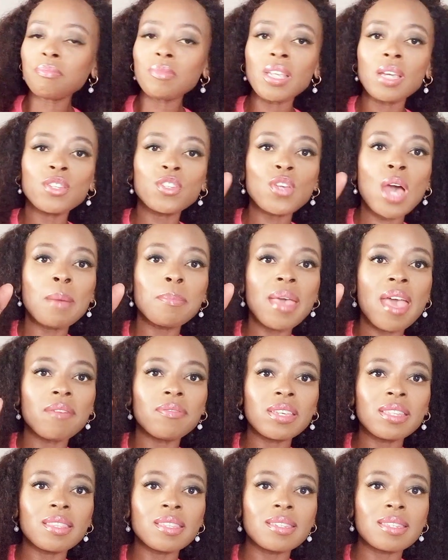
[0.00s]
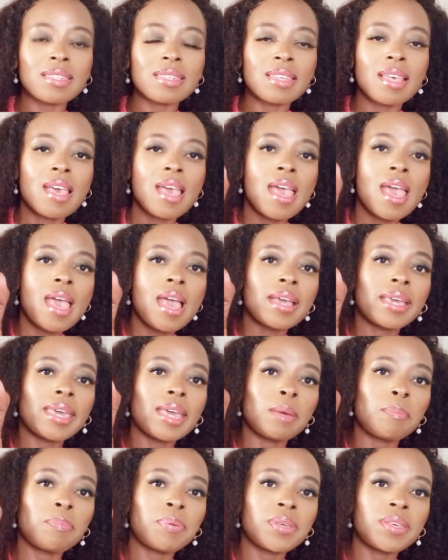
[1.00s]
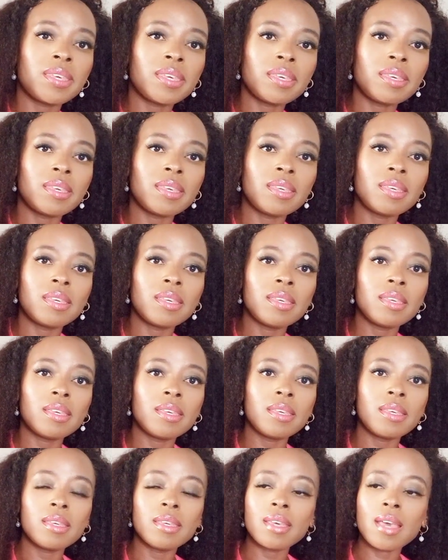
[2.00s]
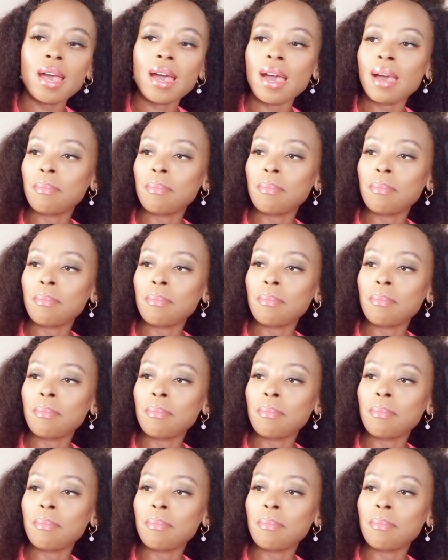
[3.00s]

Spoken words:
So I'm having this Kepi